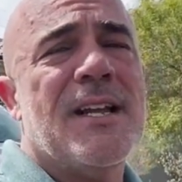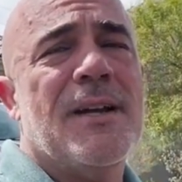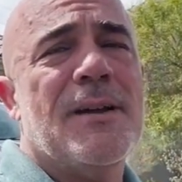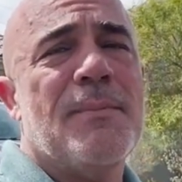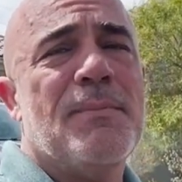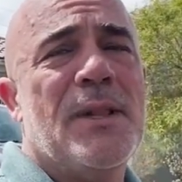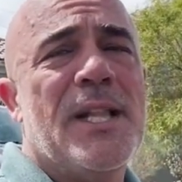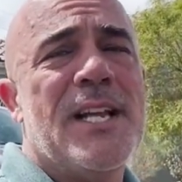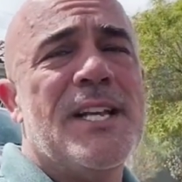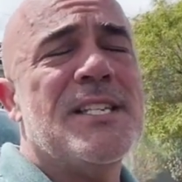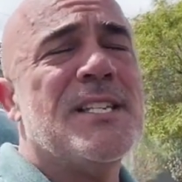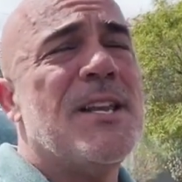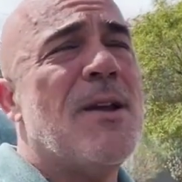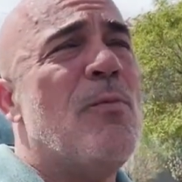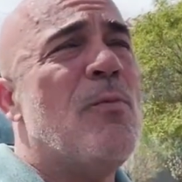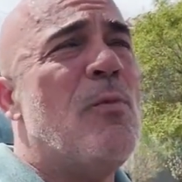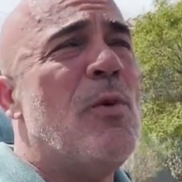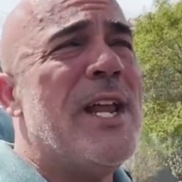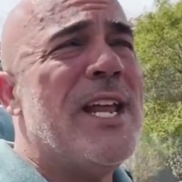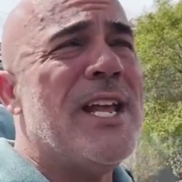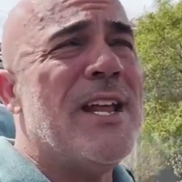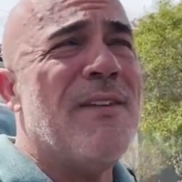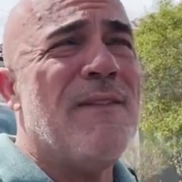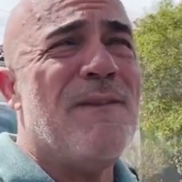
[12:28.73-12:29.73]
place, and
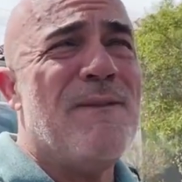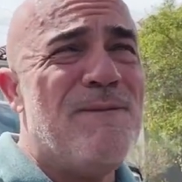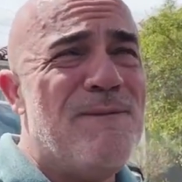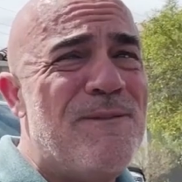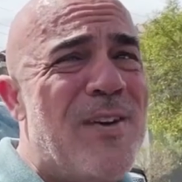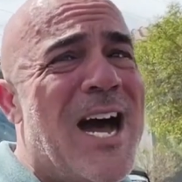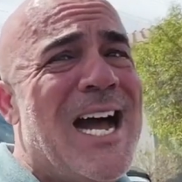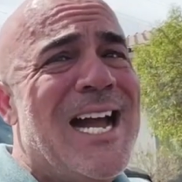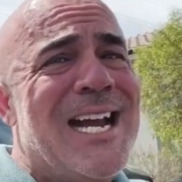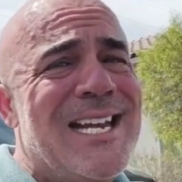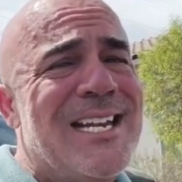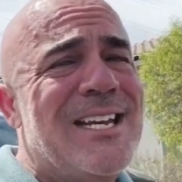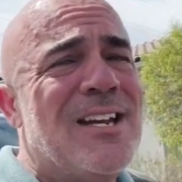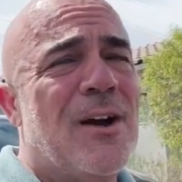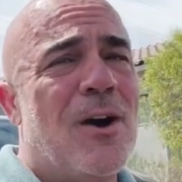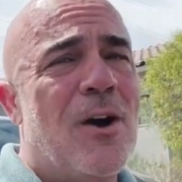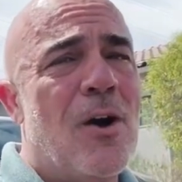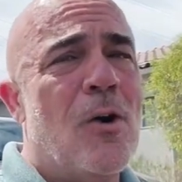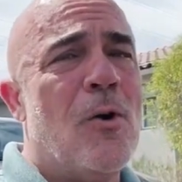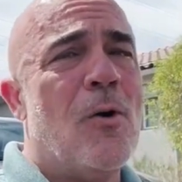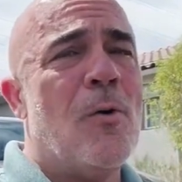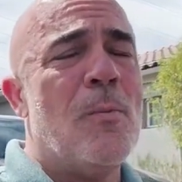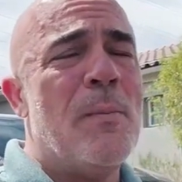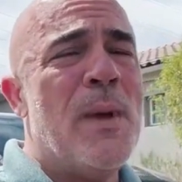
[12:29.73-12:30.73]
we can find a
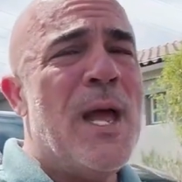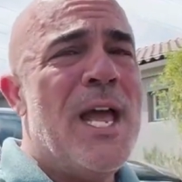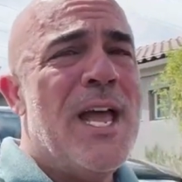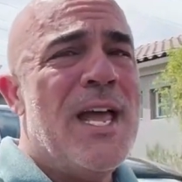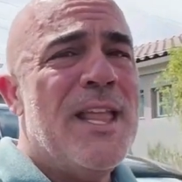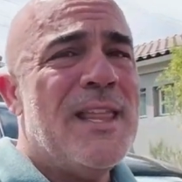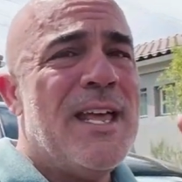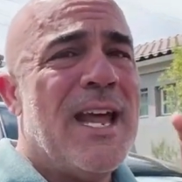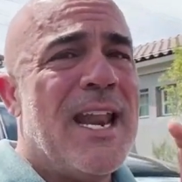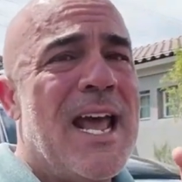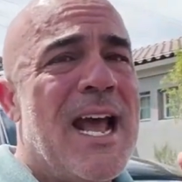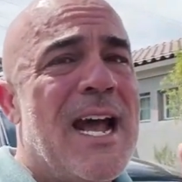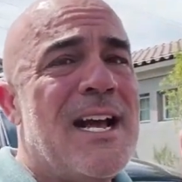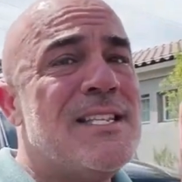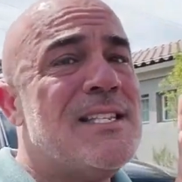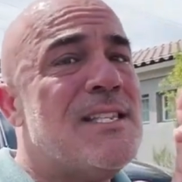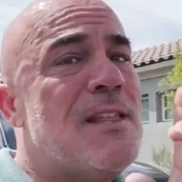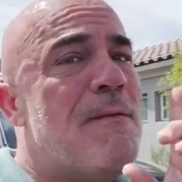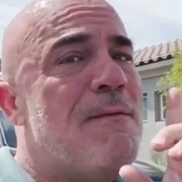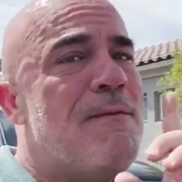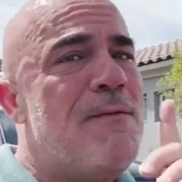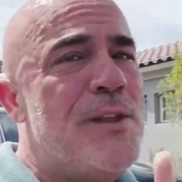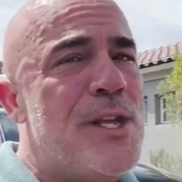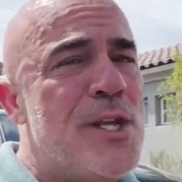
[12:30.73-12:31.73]
home that has
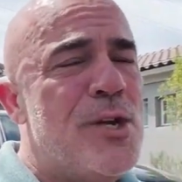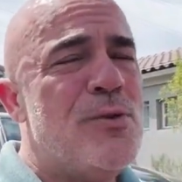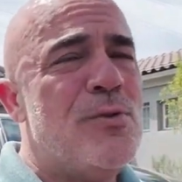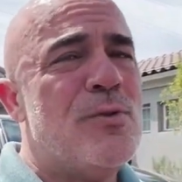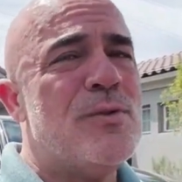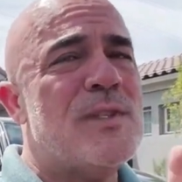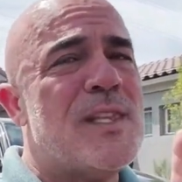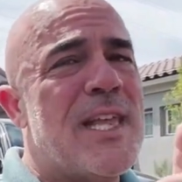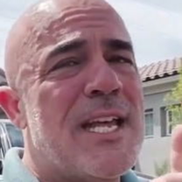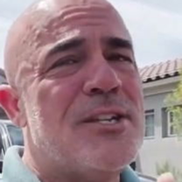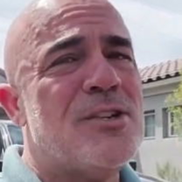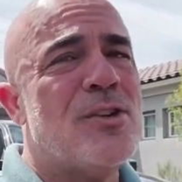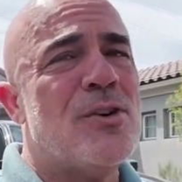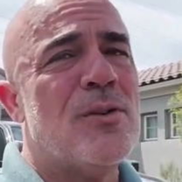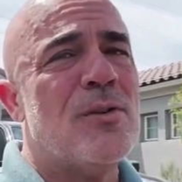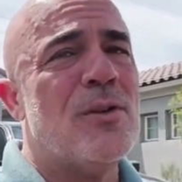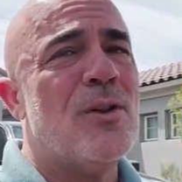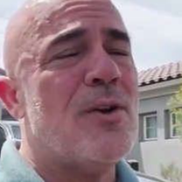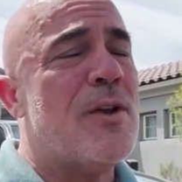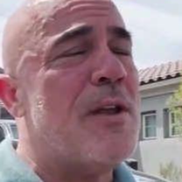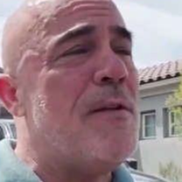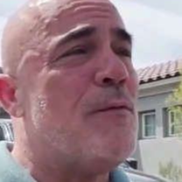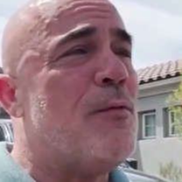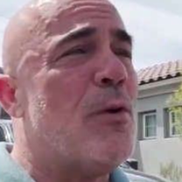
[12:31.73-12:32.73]
the views that you're
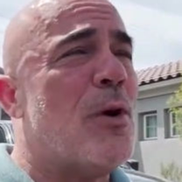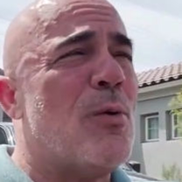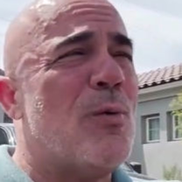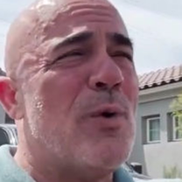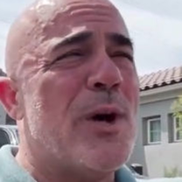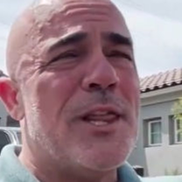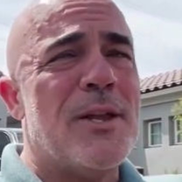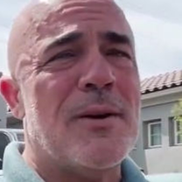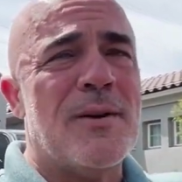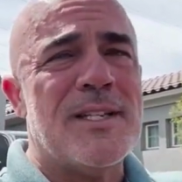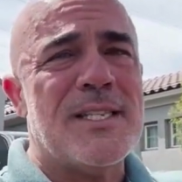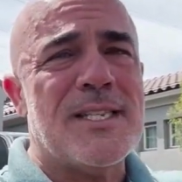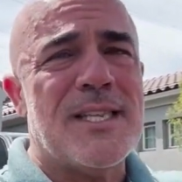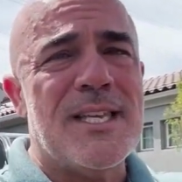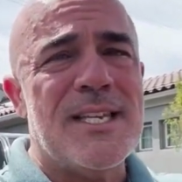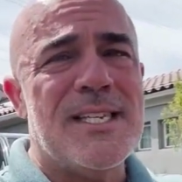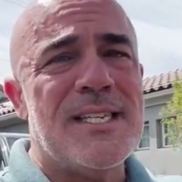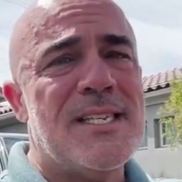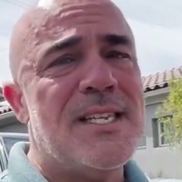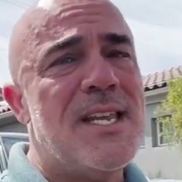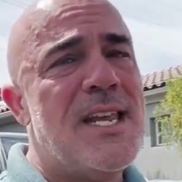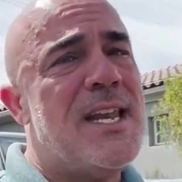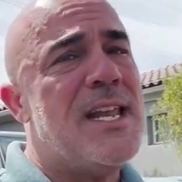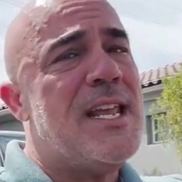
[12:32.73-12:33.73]
looking for, whether it's the
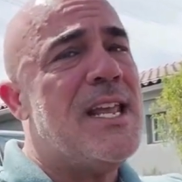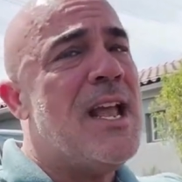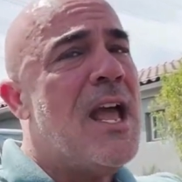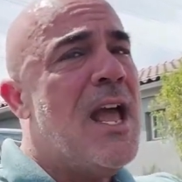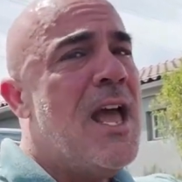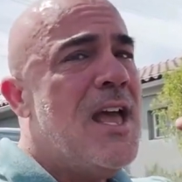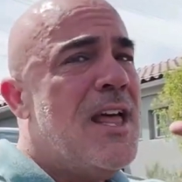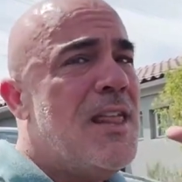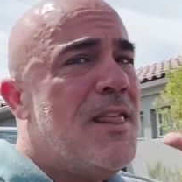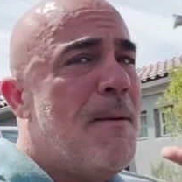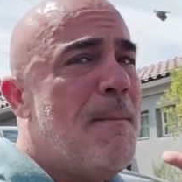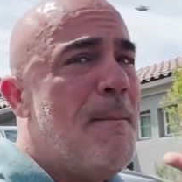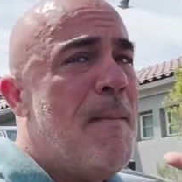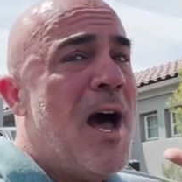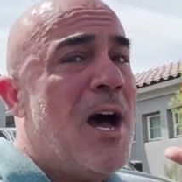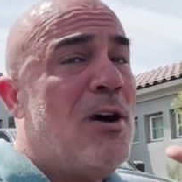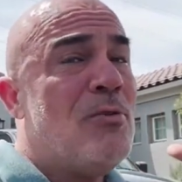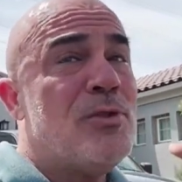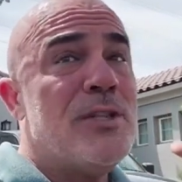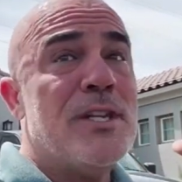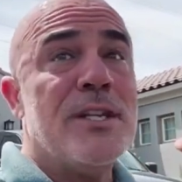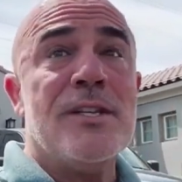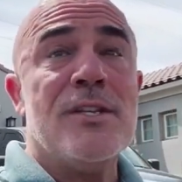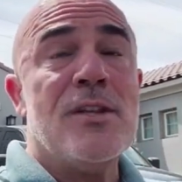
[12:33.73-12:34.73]
city, the
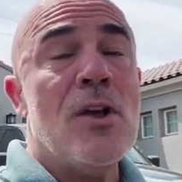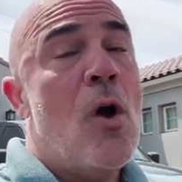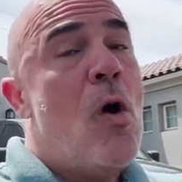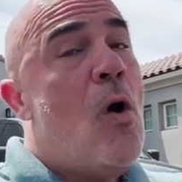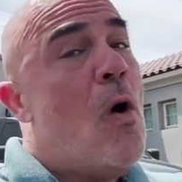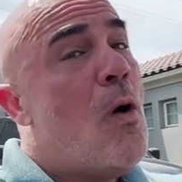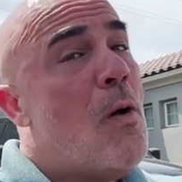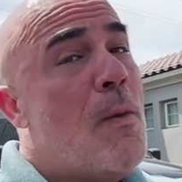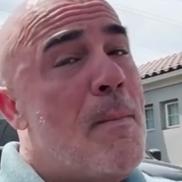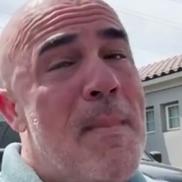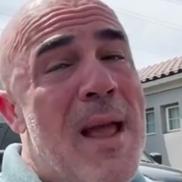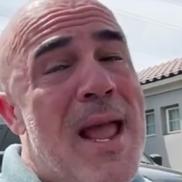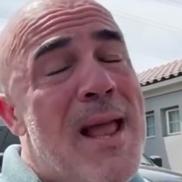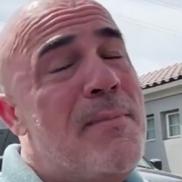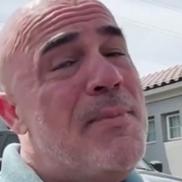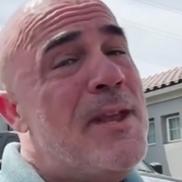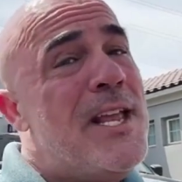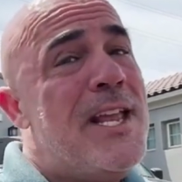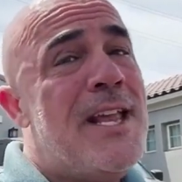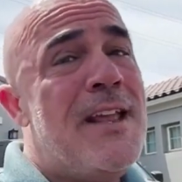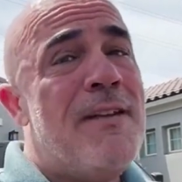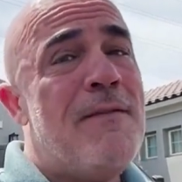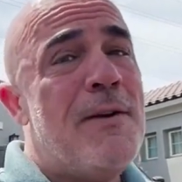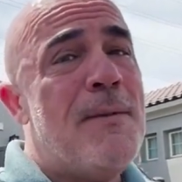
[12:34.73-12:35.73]
mountains, or maybe
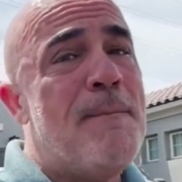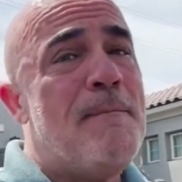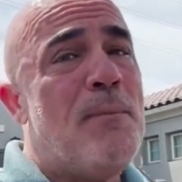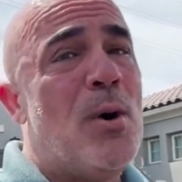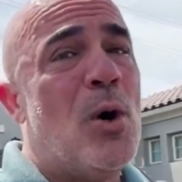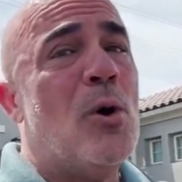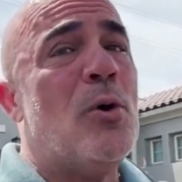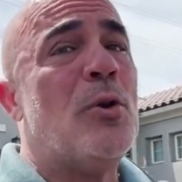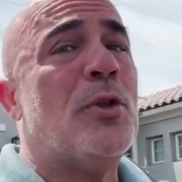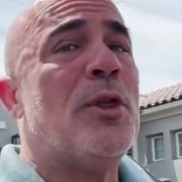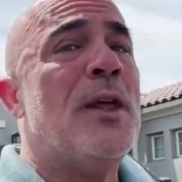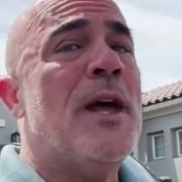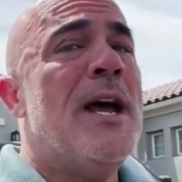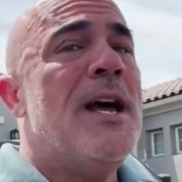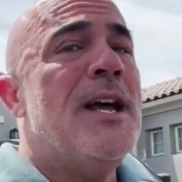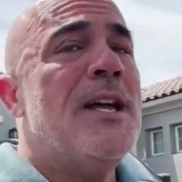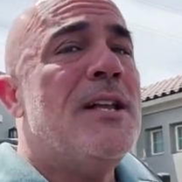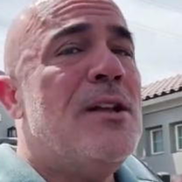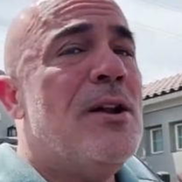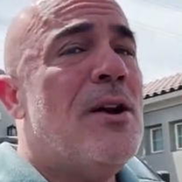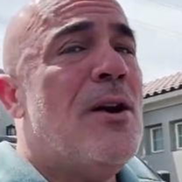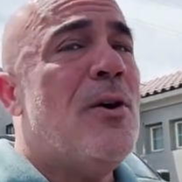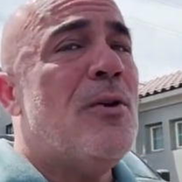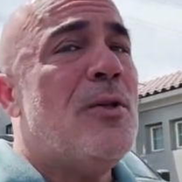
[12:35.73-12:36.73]
even both.
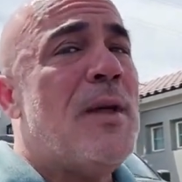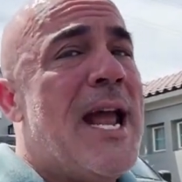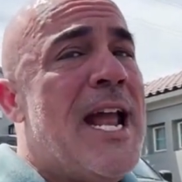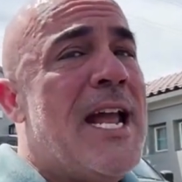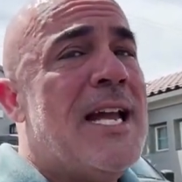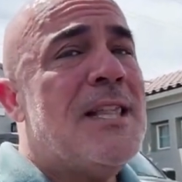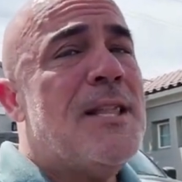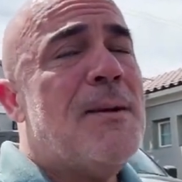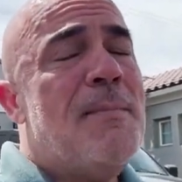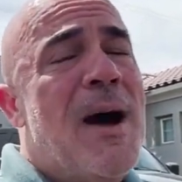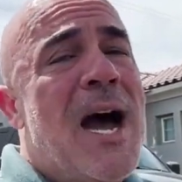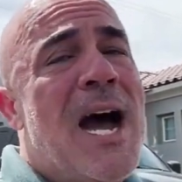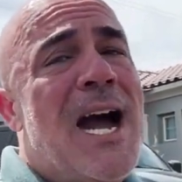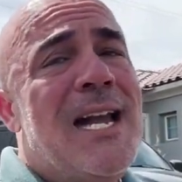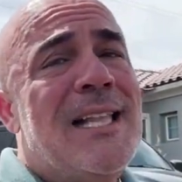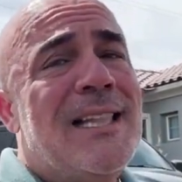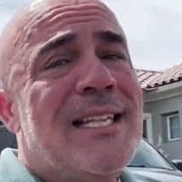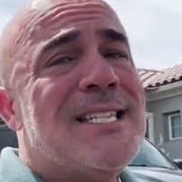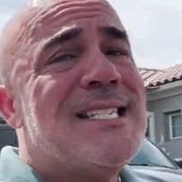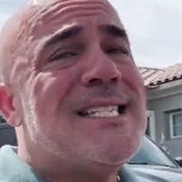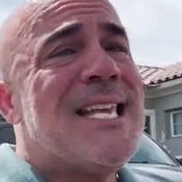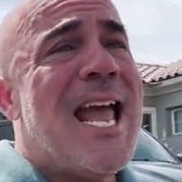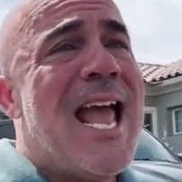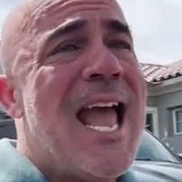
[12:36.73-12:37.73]
Anthem
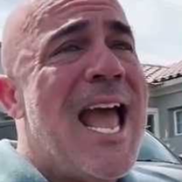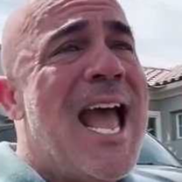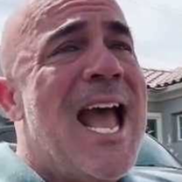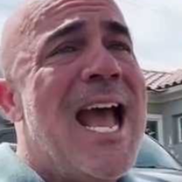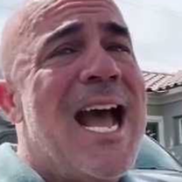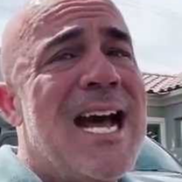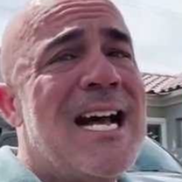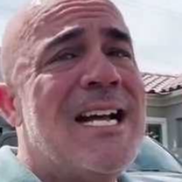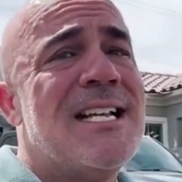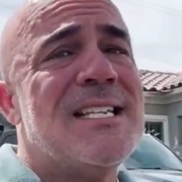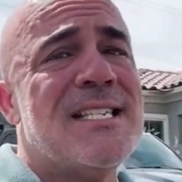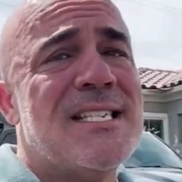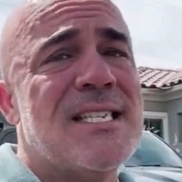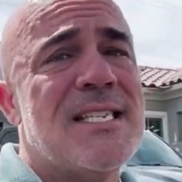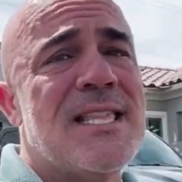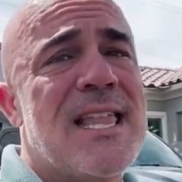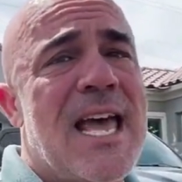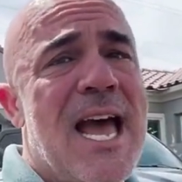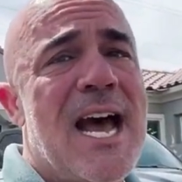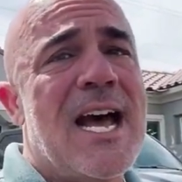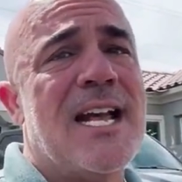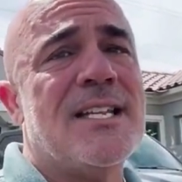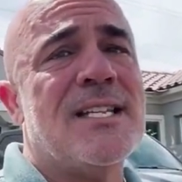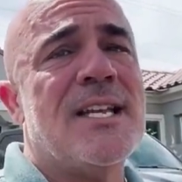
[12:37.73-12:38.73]
Highlands has
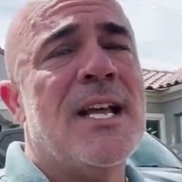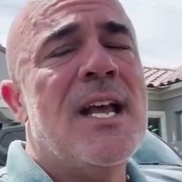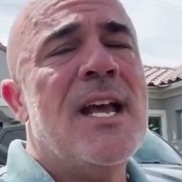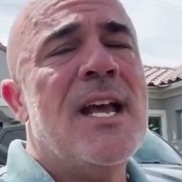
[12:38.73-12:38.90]
that